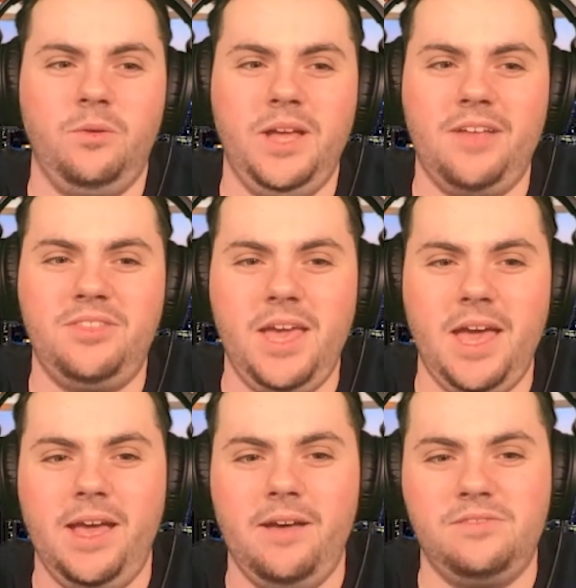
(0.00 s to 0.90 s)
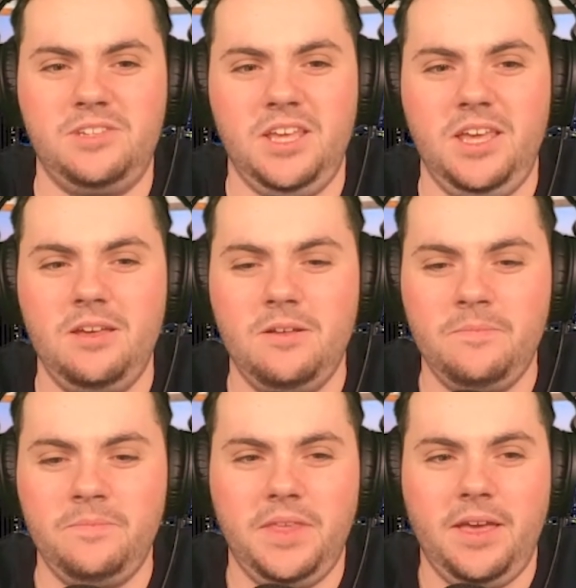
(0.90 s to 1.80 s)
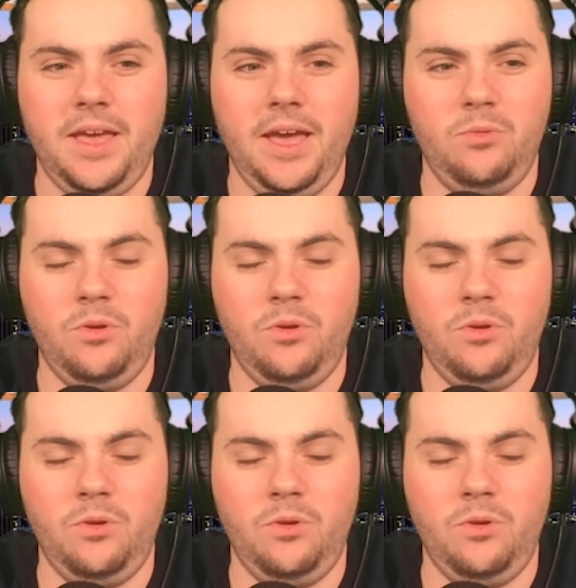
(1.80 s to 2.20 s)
We got the AFC, and